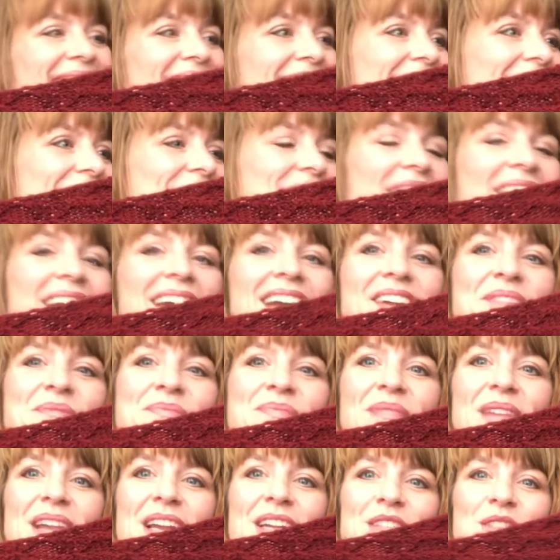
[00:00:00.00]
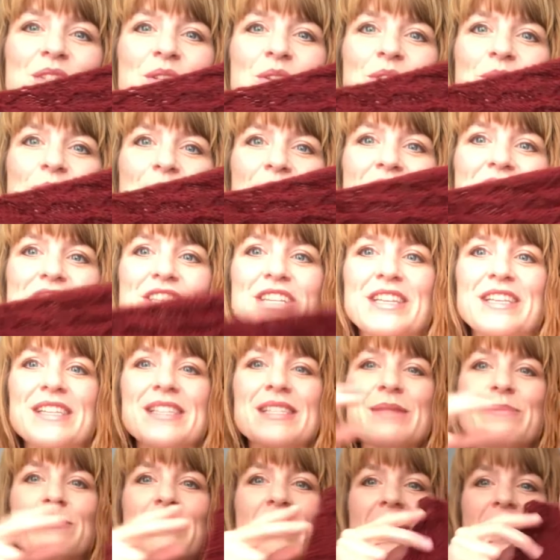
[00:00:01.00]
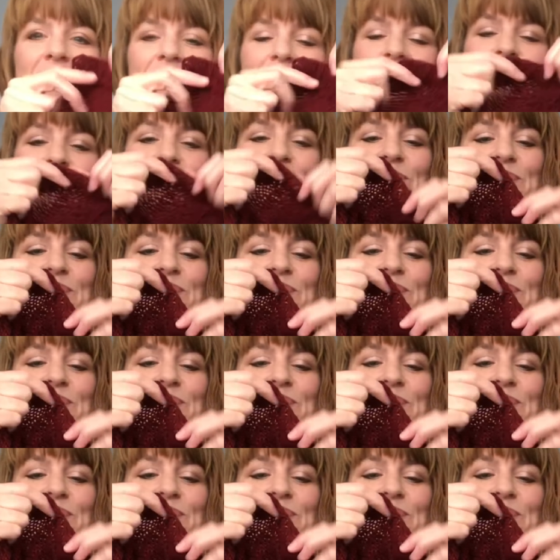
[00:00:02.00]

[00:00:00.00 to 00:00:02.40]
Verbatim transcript: Anyway, it's gorgeous, but